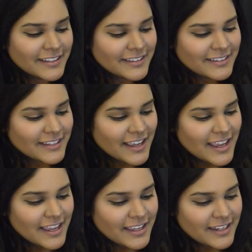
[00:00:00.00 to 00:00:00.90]

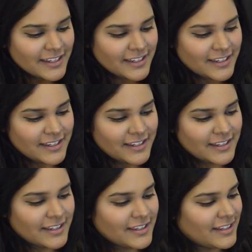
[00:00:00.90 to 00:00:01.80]

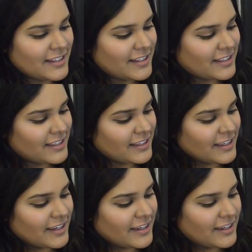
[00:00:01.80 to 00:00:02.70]

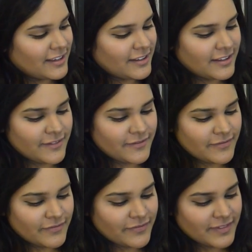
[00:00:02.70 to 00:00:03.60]

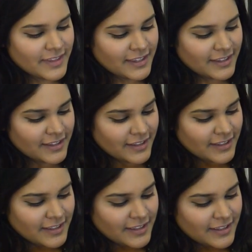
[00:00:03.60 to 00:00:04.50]

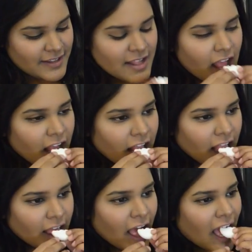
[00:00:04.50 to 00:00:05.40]

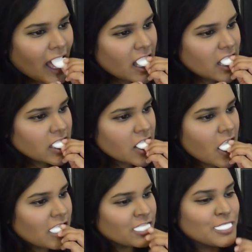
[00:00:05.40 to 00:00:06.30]

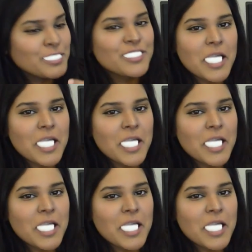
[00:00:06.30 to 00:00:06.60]
(silent)